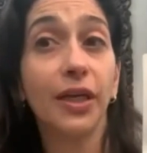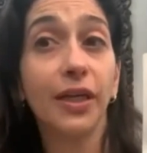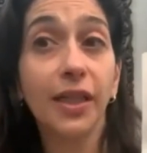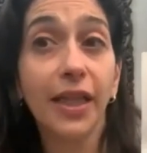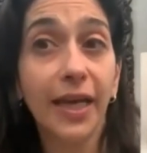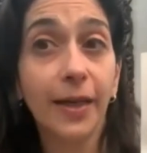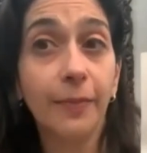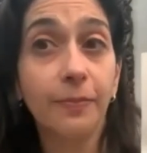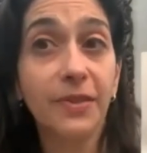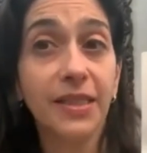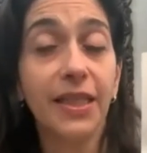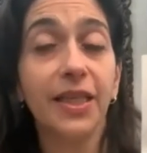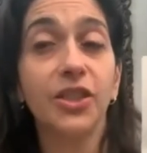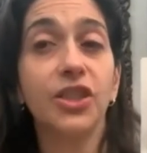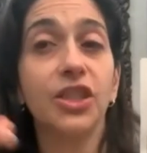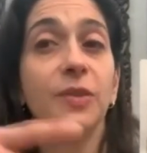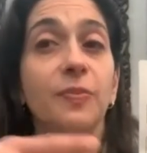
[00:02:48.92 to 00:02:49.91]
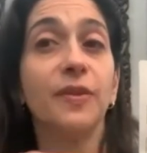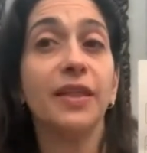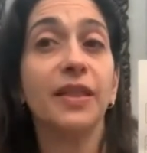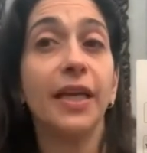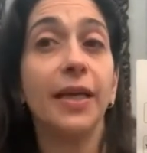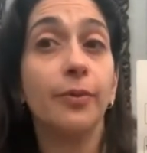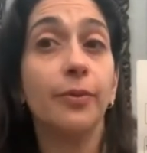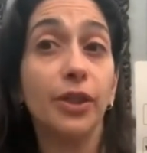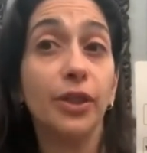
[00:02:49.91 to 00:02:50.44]
preeclampsia, she's been
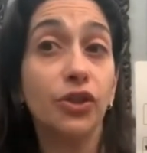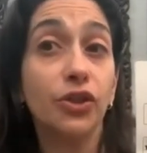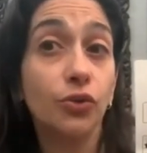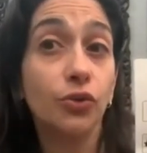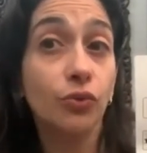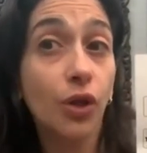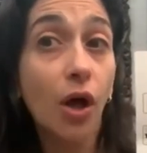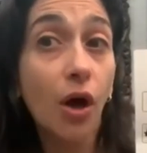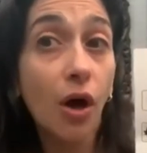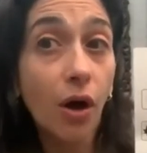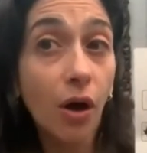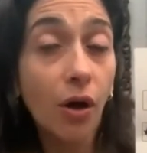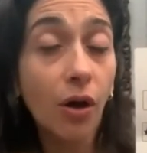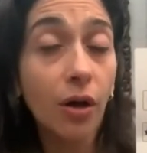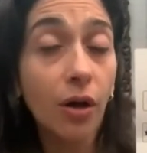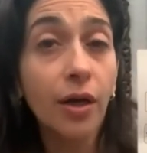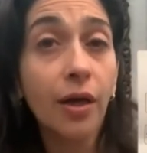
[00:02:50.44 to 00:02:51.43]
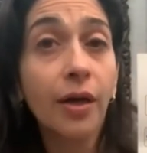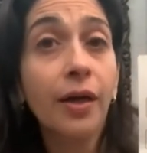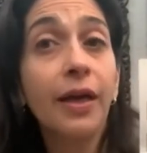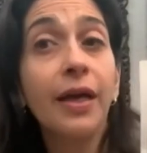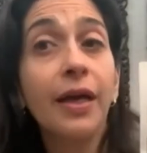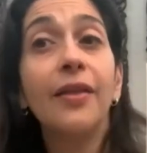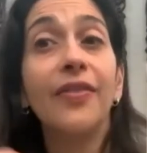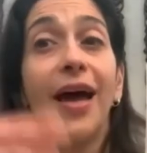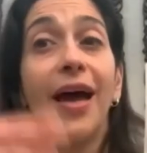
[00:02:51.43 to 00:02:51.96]
laboring too long.
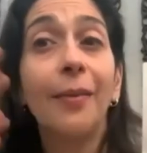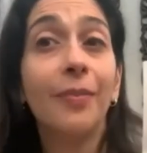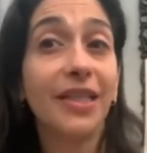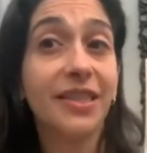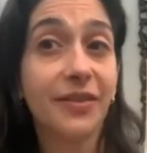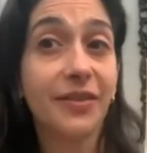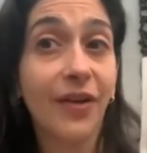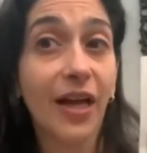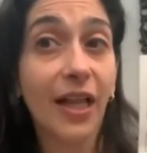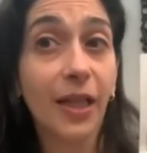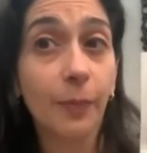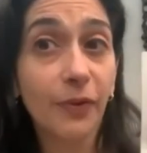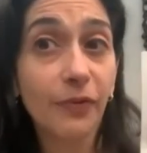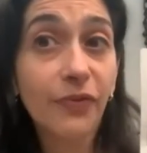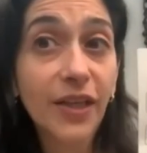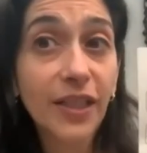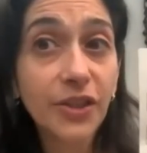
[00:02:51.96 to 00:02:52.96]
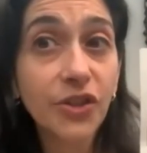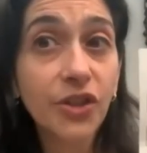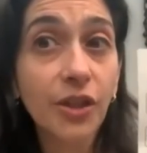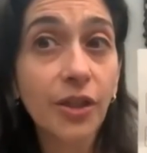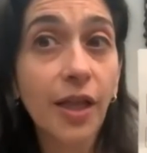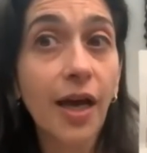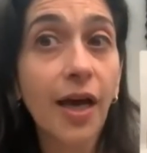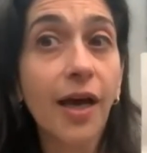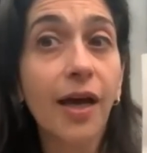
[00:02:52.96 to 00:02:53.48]
That might develop a
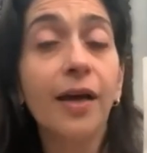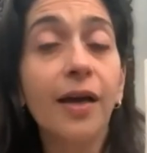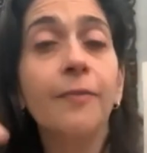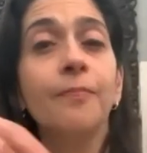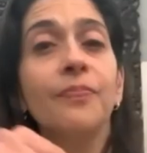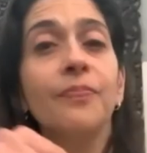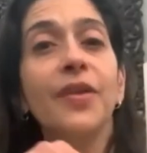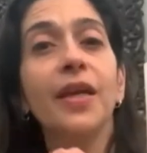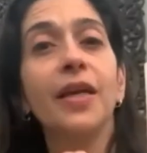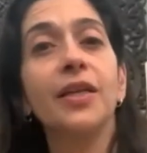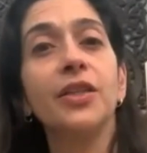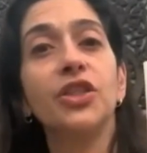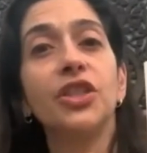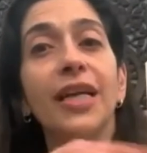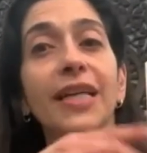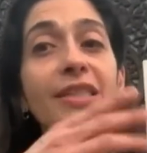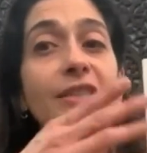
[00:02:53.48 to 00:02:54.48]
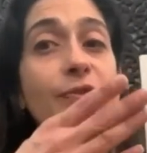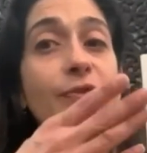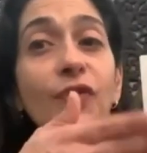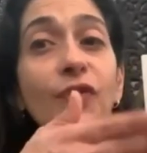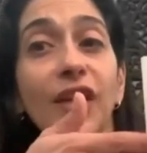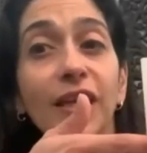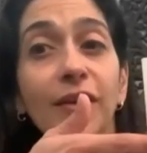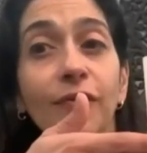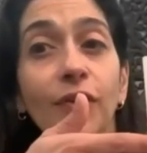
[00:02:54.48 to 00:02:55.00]
fistula. She has a
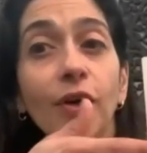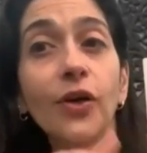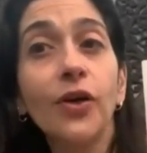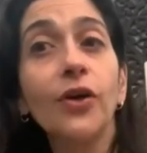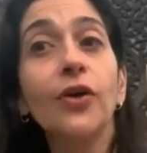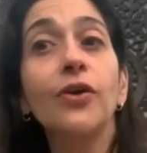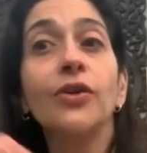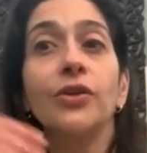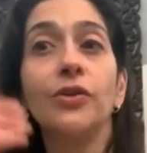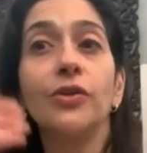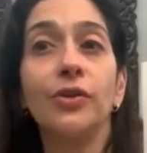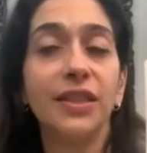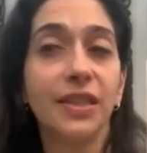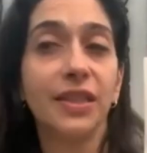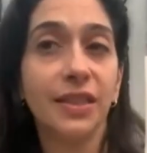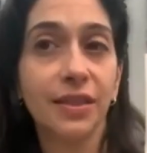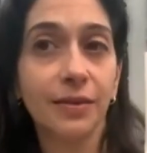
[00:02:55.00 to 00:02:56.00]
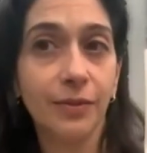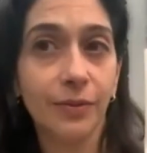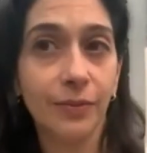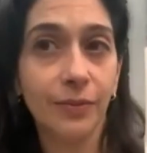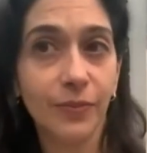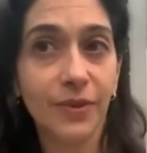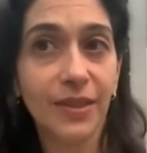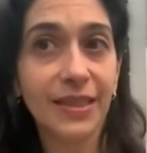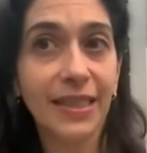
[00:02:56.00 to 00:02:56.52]
fever. You need to
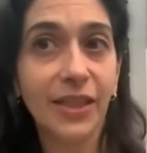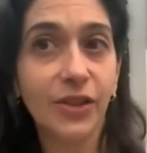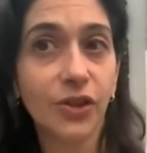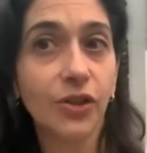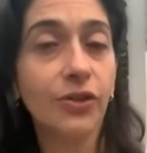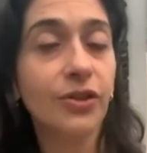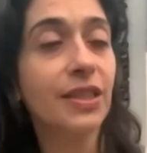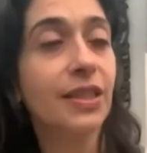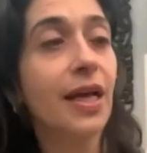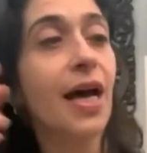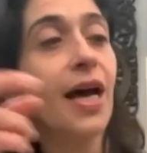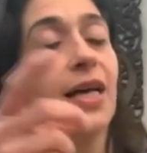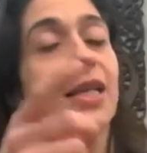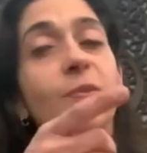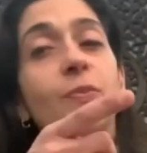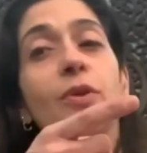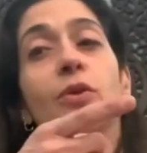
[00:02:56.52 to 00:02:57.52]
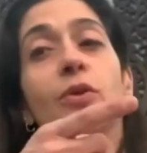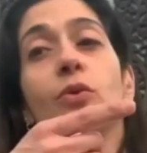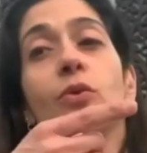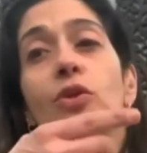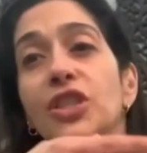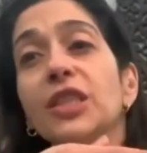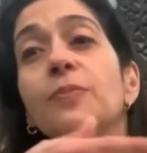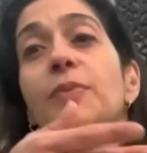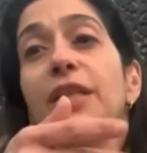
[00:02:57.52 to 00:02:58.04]
send her to the hospital, or
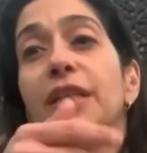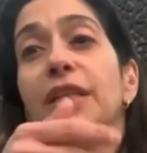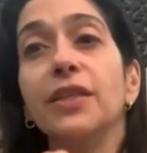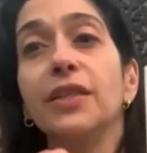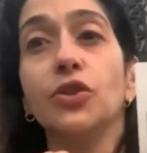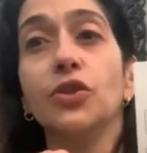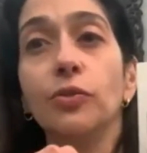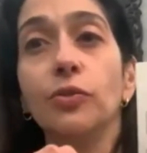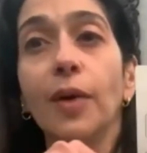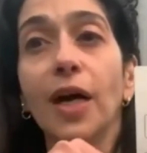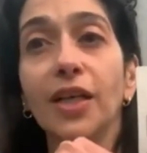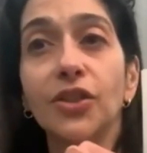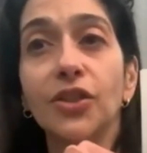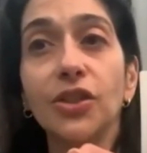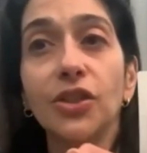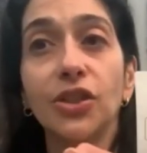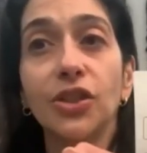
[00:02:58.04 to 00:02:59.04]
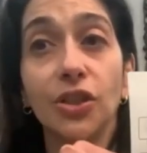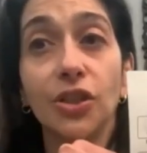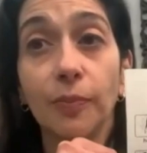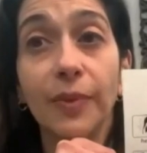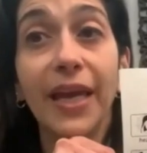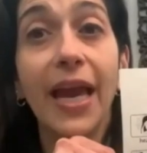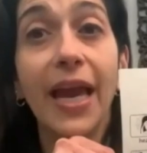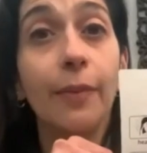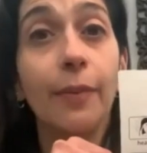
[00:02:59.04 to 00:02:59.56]
she's bleeding too much. She could
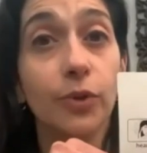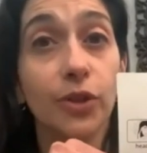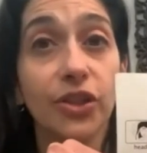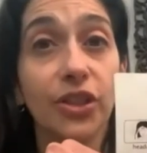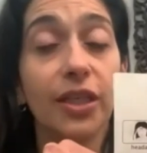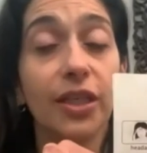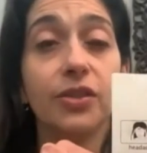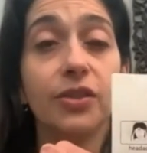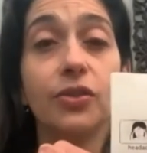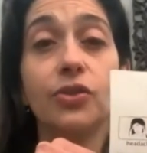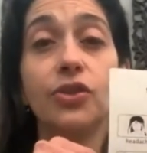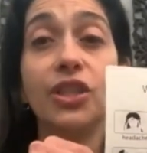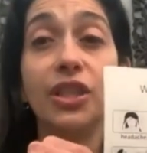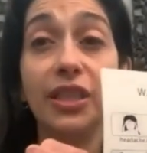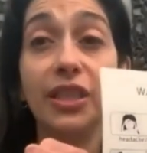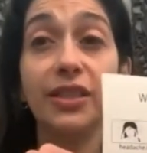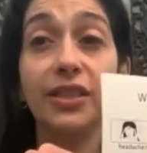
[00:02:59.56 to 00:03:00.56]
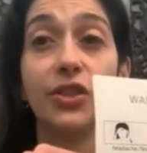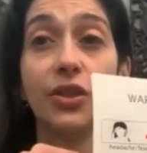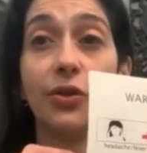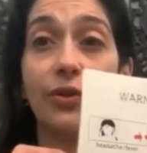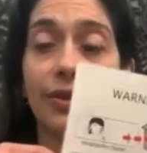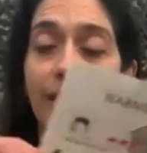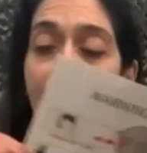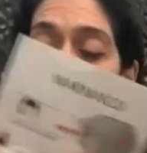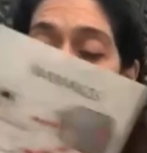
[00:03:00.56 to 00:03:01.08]
be hemorrhaging, so she needs to go
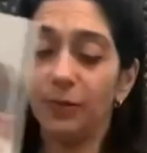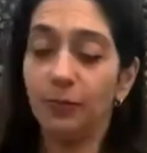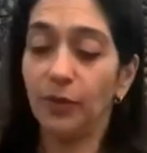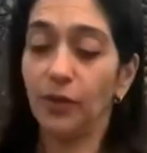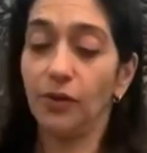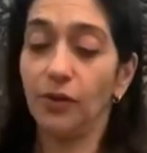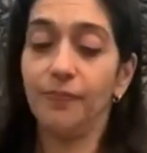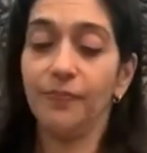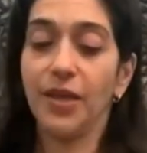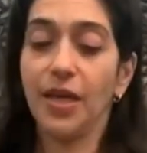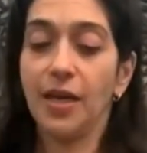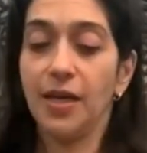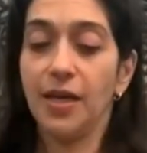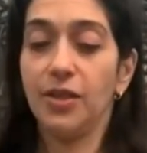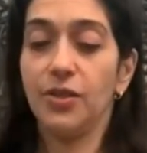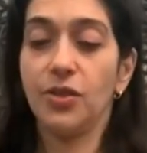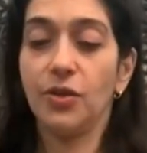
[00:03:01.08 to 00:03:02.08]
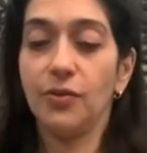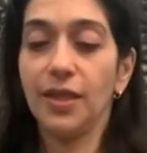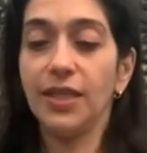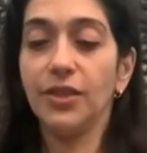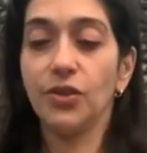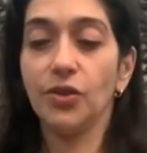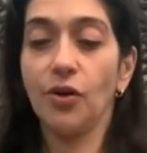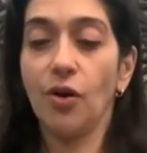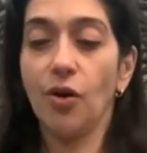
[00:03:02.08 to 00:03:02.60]
to the hospital. So
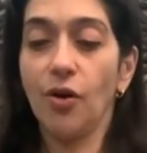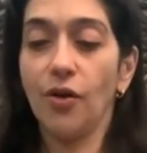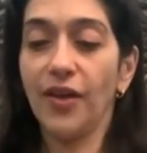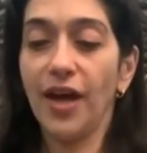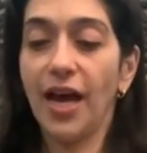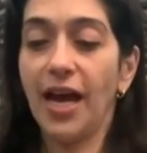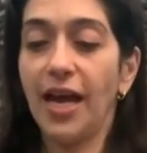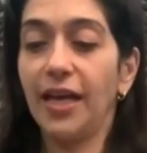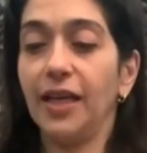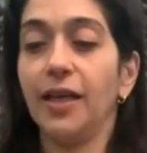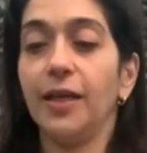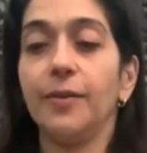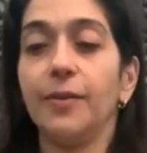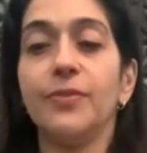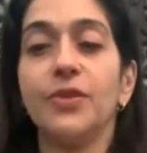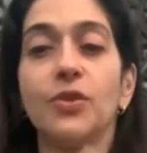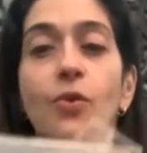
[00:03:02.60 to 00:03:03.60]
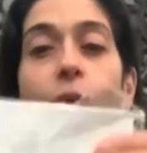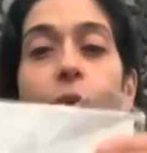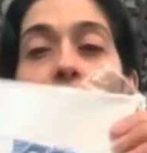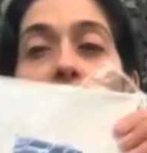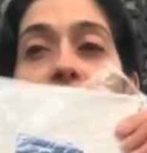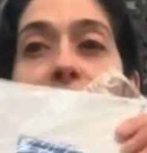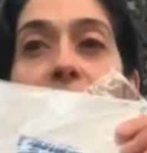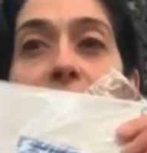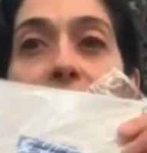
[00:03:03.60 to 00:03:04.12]
these are all the items: cord